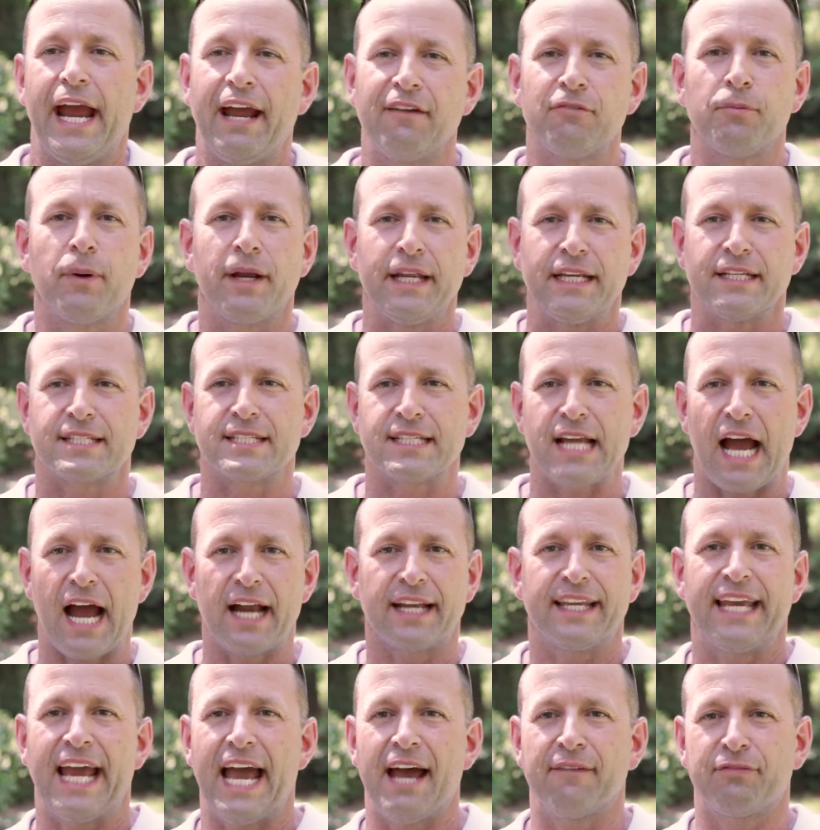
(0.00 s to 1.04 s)
Hey everybody, it's
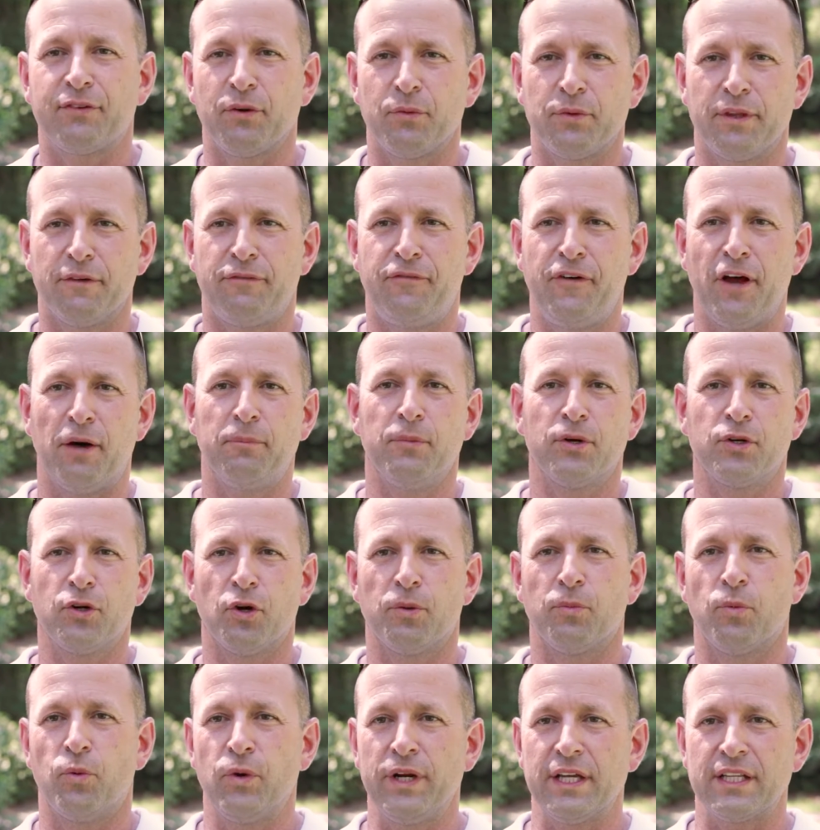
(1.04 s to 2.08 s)
Scott Kafka with the Feldman
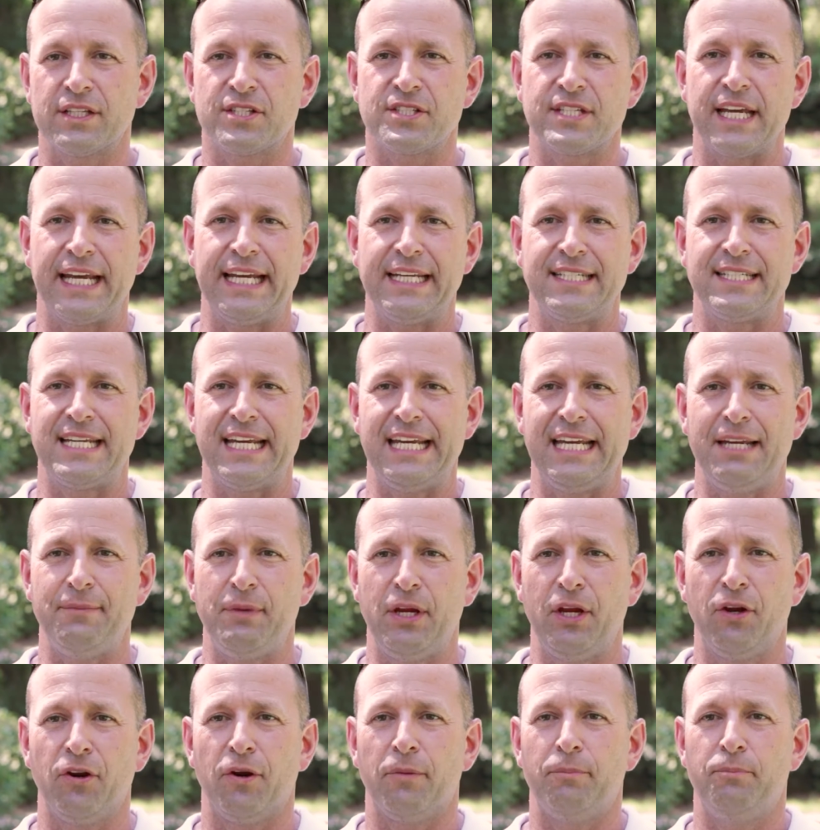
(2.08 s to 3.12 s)
Group Real Estate Team
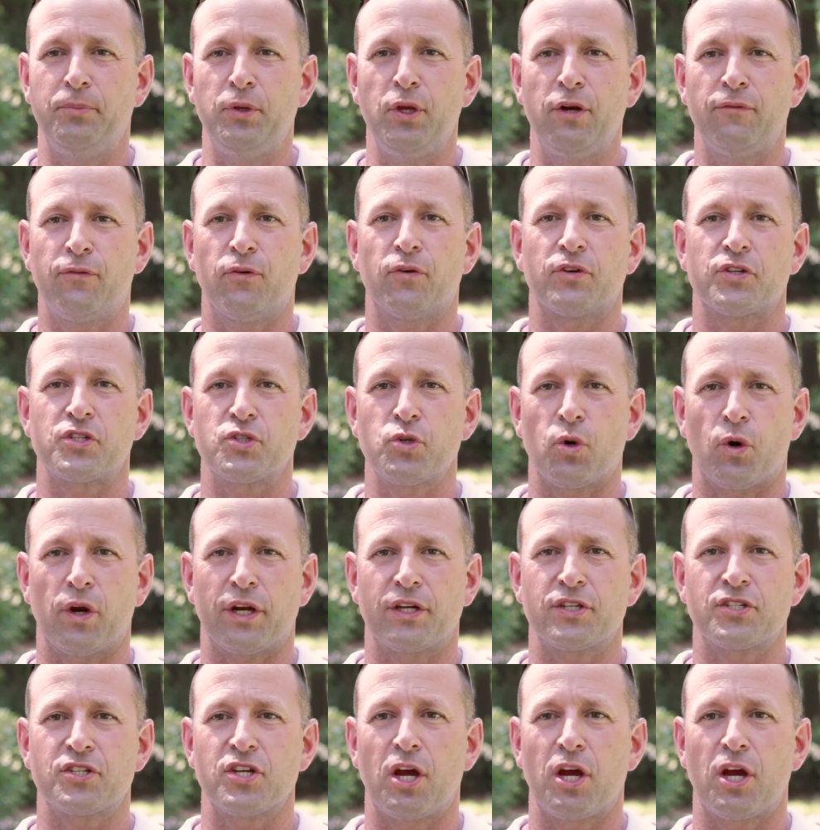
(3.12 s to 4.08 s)
here in beautiful historic